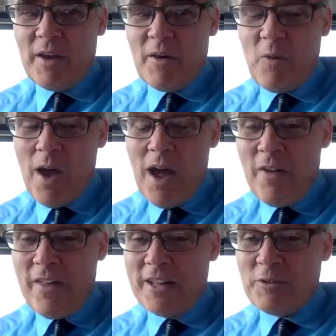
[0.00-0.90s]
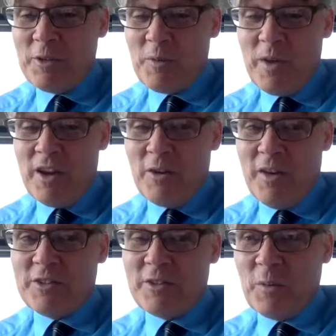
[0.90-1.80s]
wow, that's really weird. You
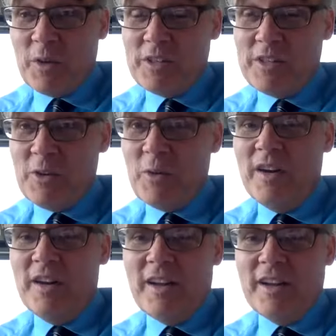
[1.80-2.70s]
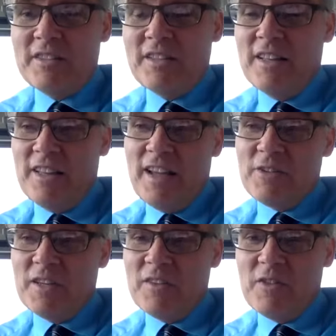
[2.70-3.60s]
guys are really organized. And the guy
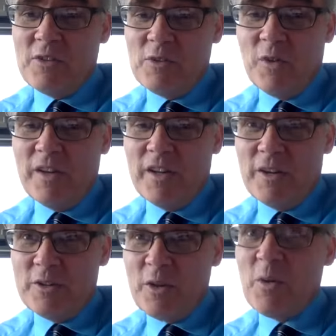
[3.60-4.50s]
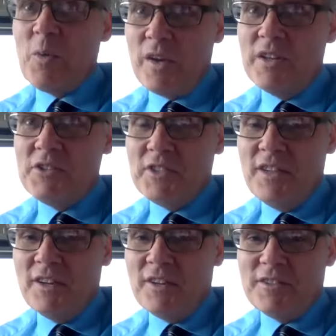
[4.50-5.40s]
who's giving the tour, he goes, we're
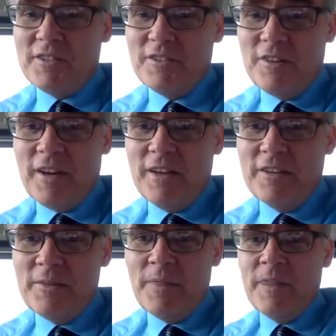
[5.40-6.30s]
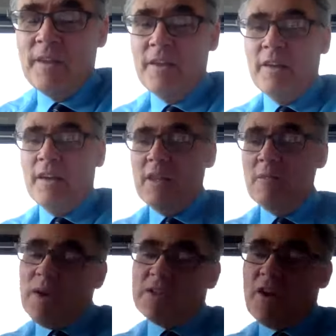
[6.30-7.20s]
engineers, right? And the
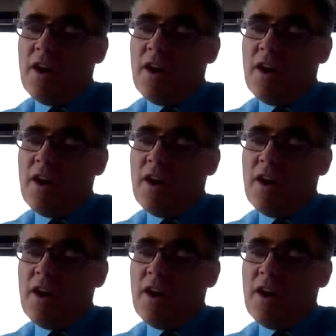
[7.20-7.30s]
more I talked to